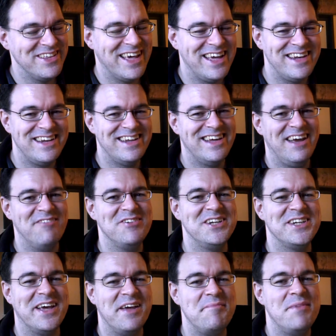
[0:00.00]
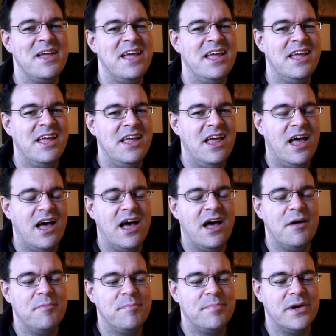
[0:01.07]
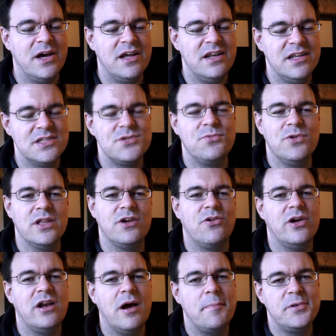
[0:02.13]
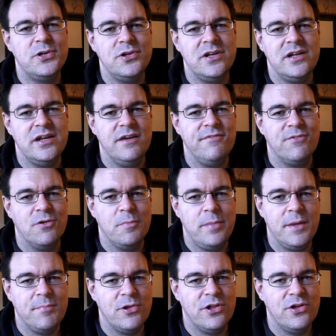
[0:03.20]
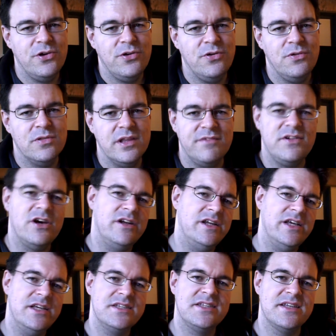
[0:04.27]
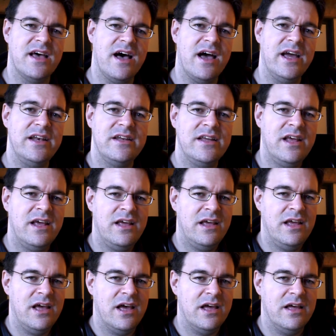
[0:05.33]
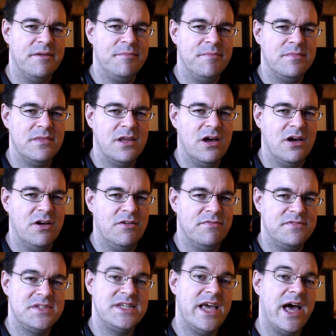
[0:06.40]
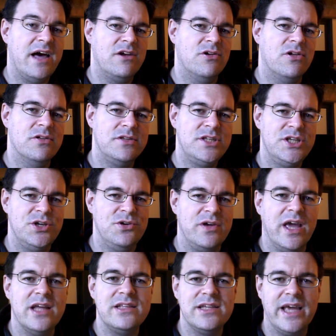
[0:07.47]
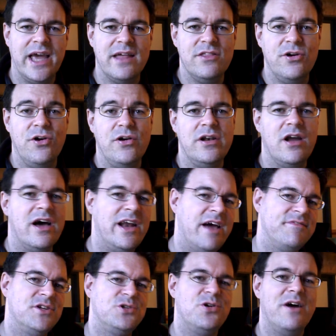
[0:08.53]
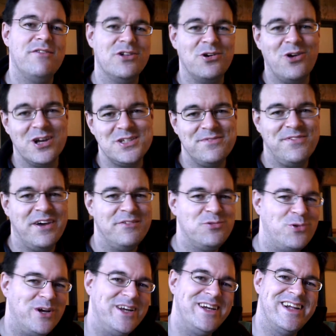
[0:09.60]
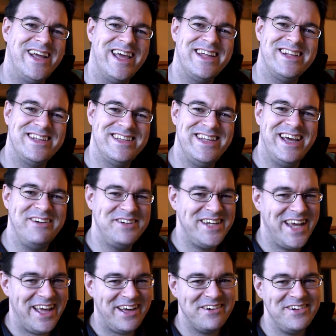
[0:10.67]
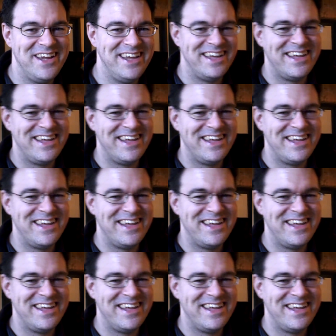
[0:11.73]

do that every time. But it's a really great opportunity for people who lived on the east side of Seattle to get together and not have to travel across the 520 to get downtown.